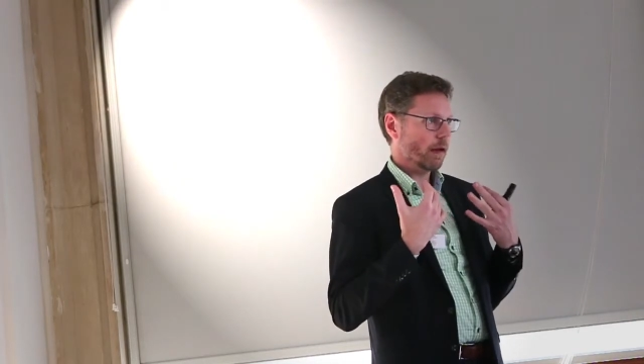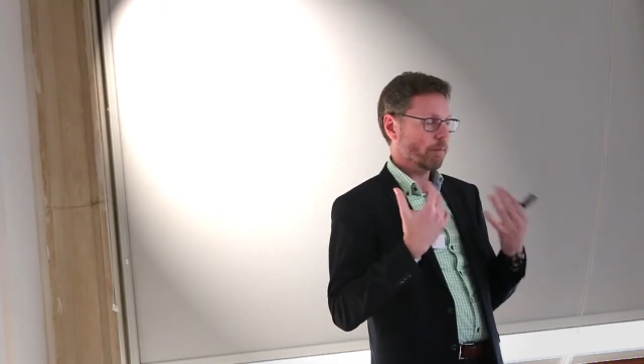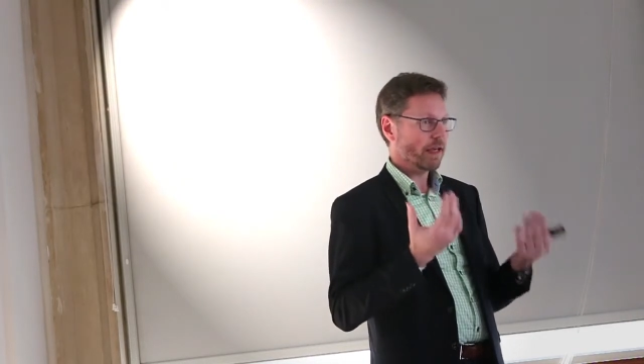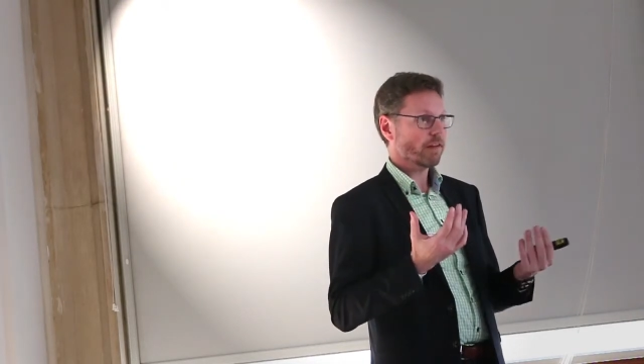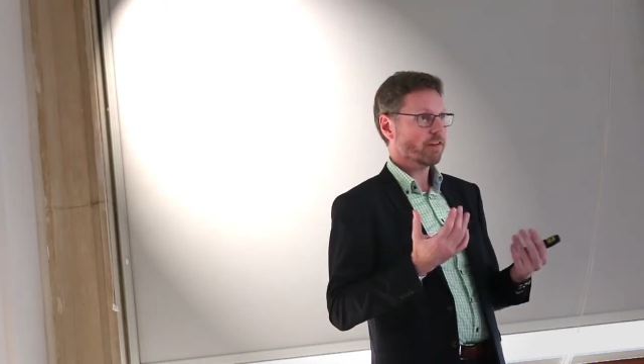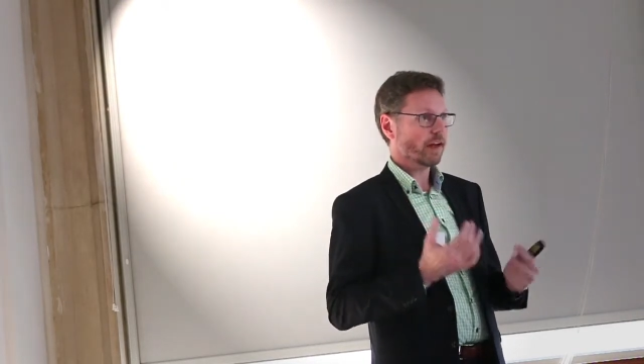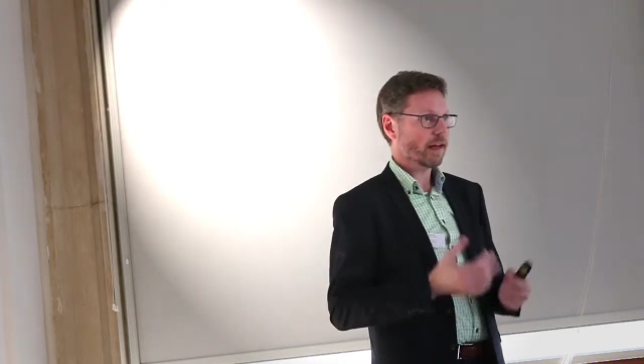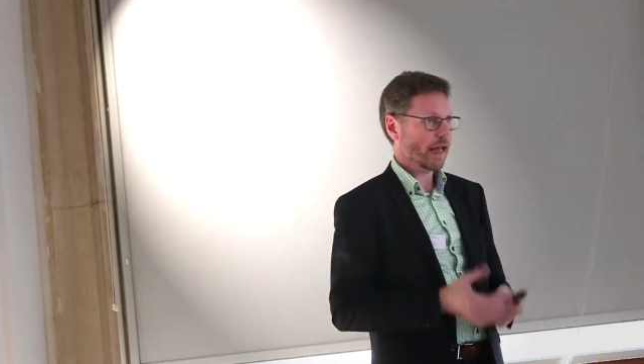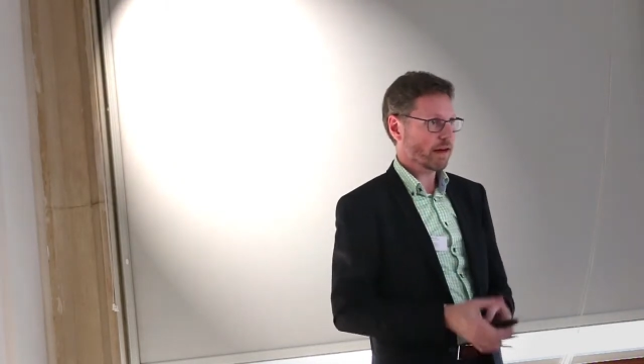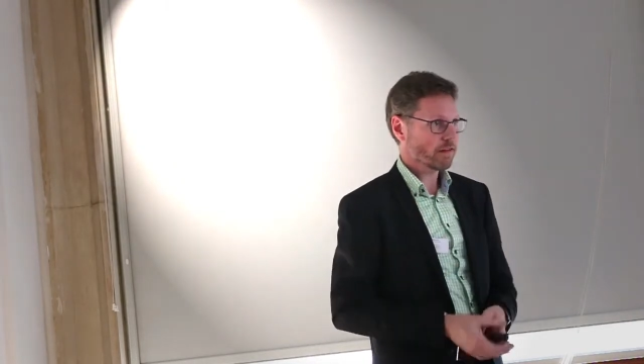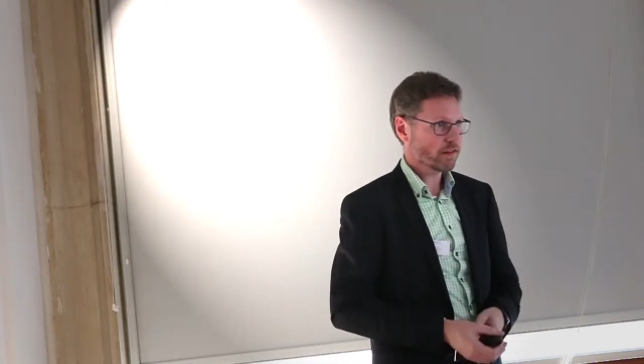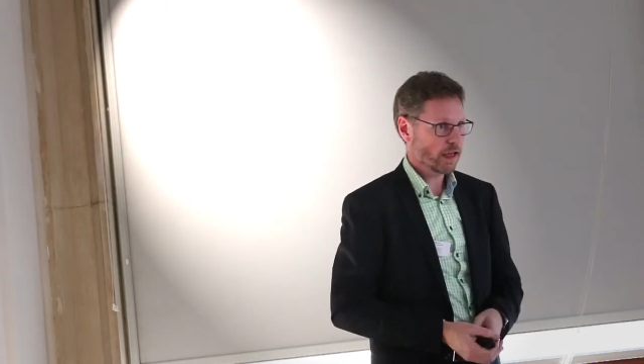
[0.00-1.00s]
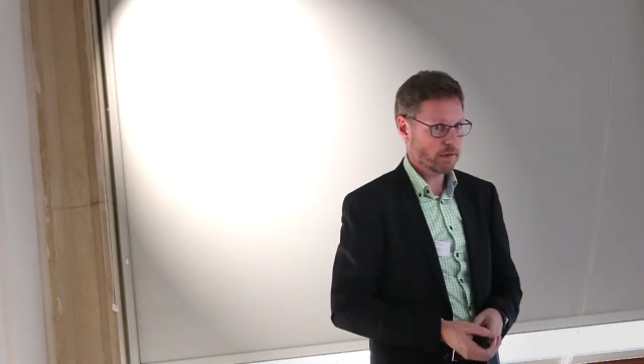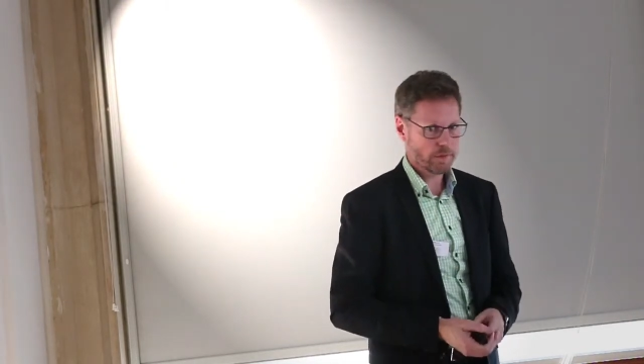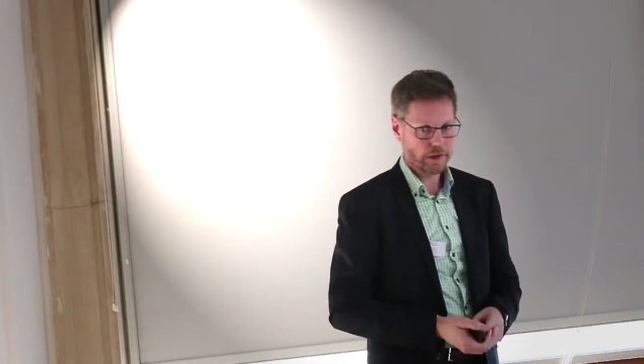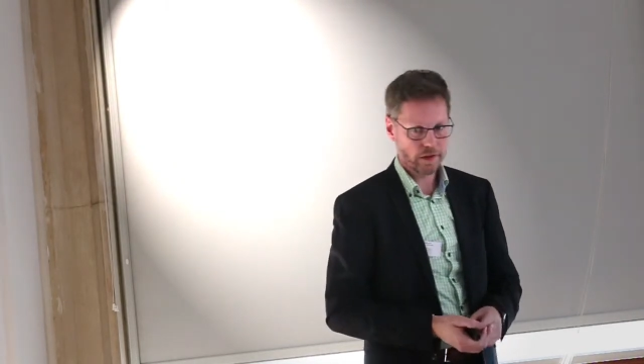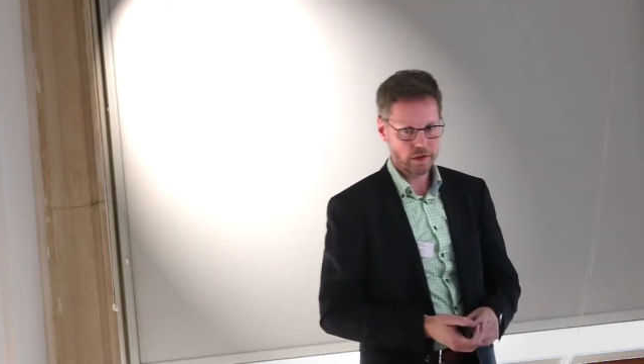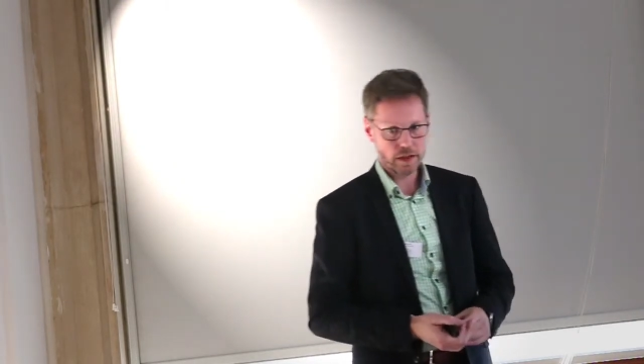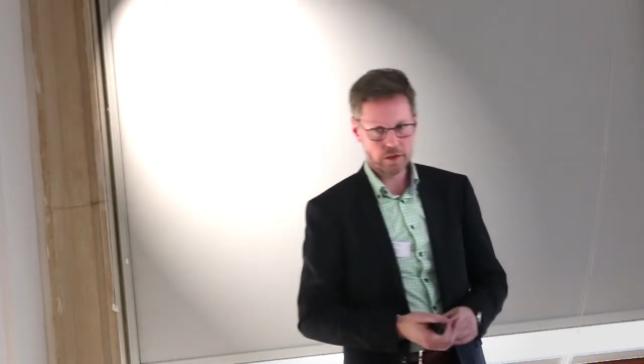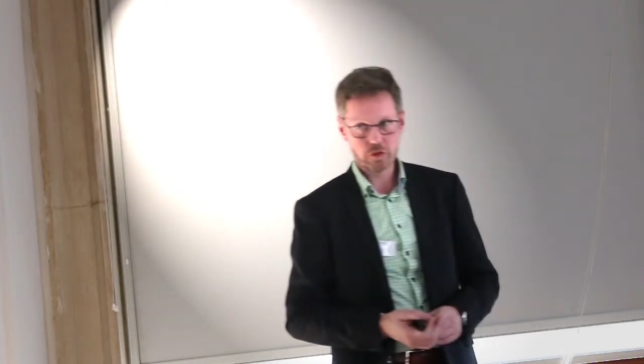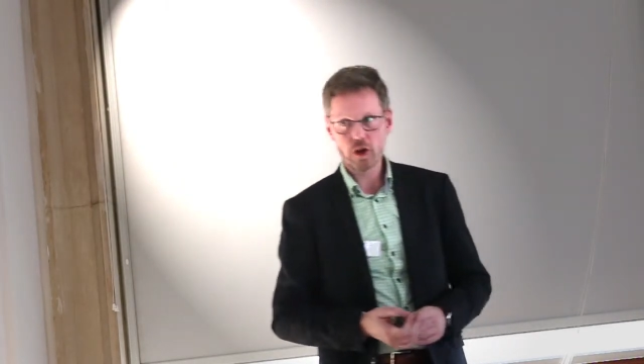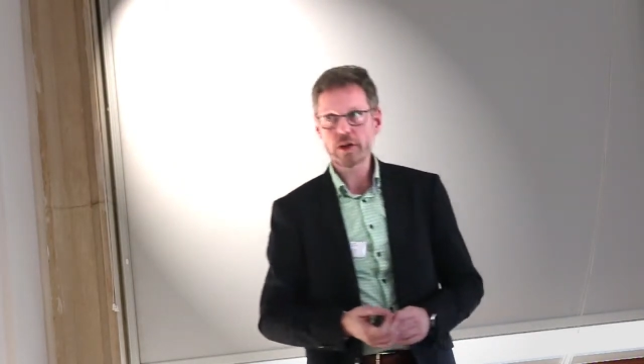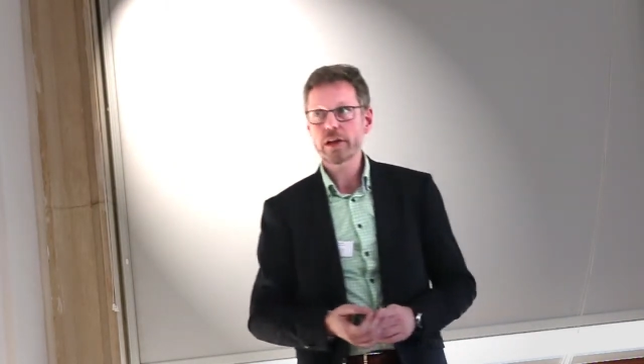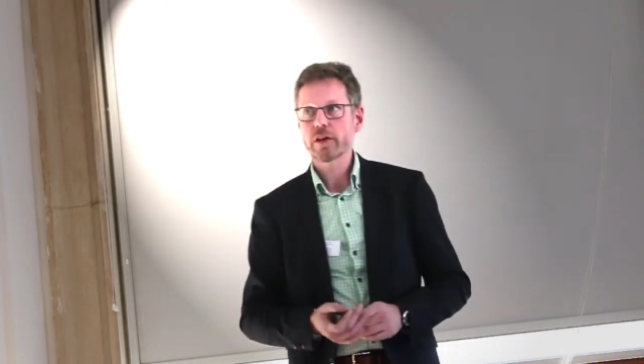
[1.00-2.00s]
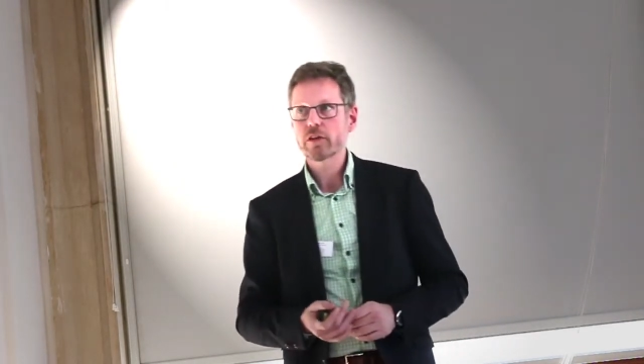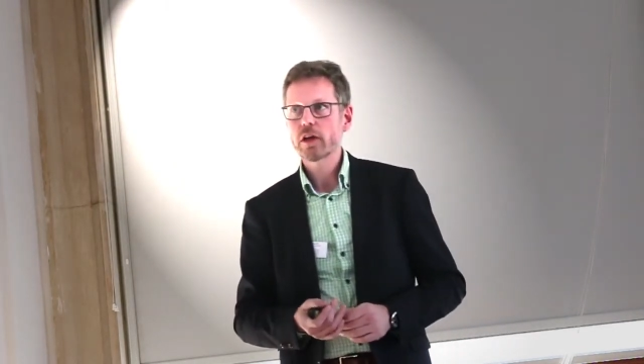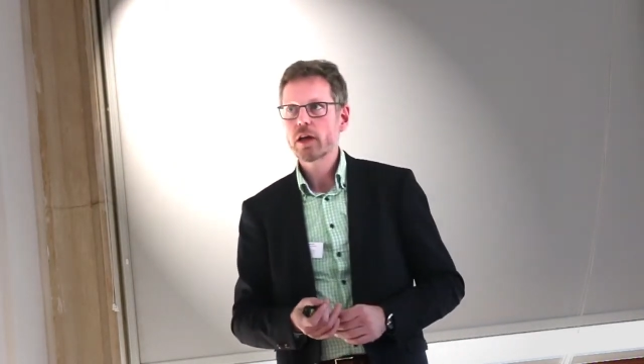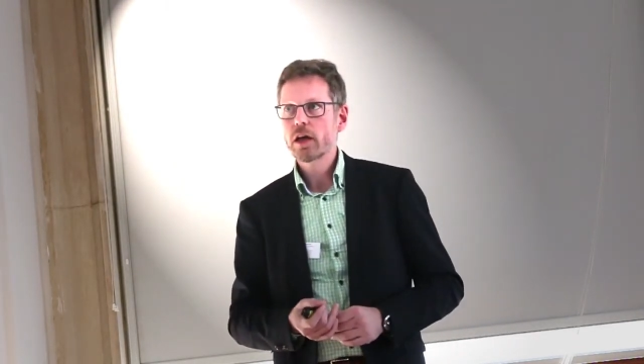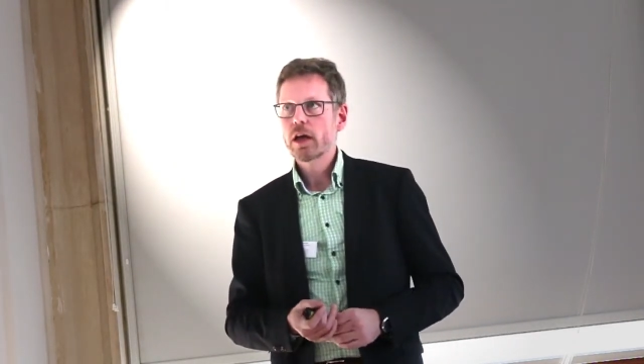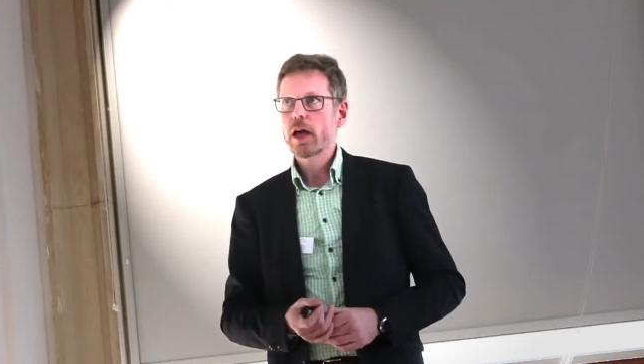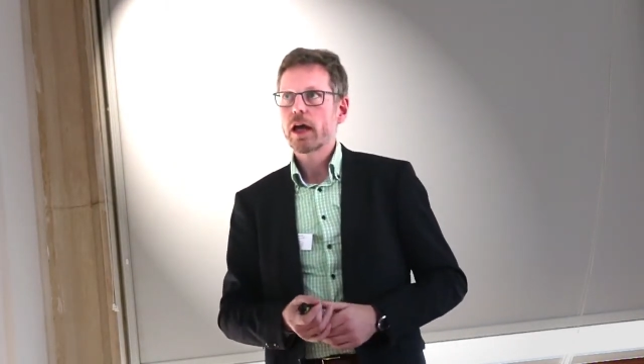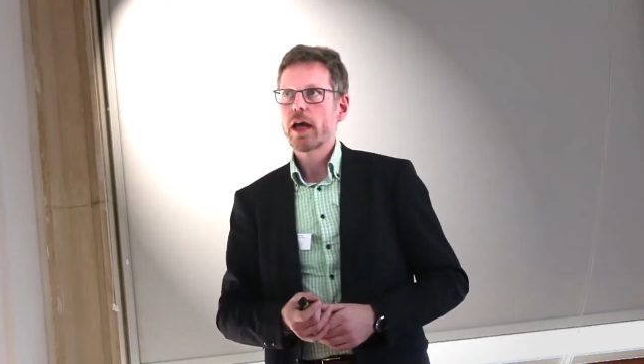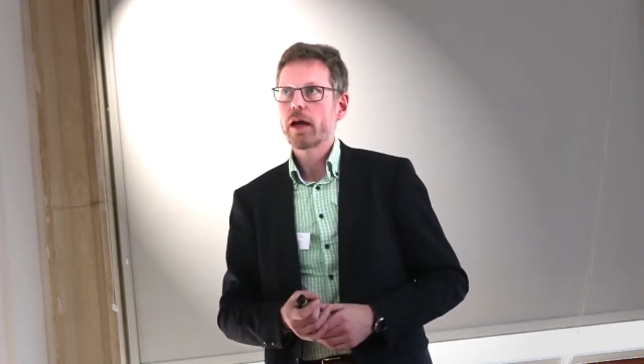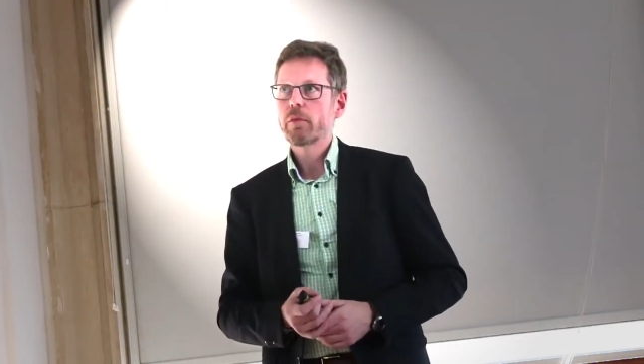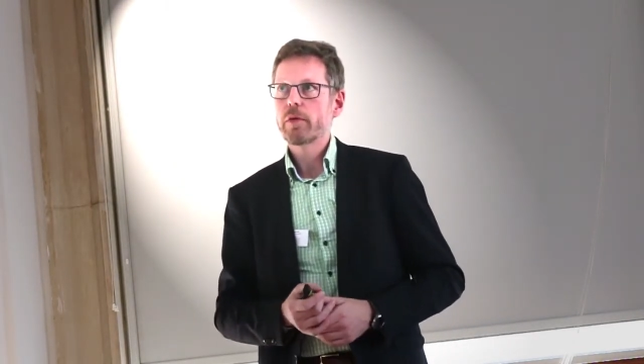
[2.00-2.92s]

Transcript: appears in a landscape in, in Jutland uh,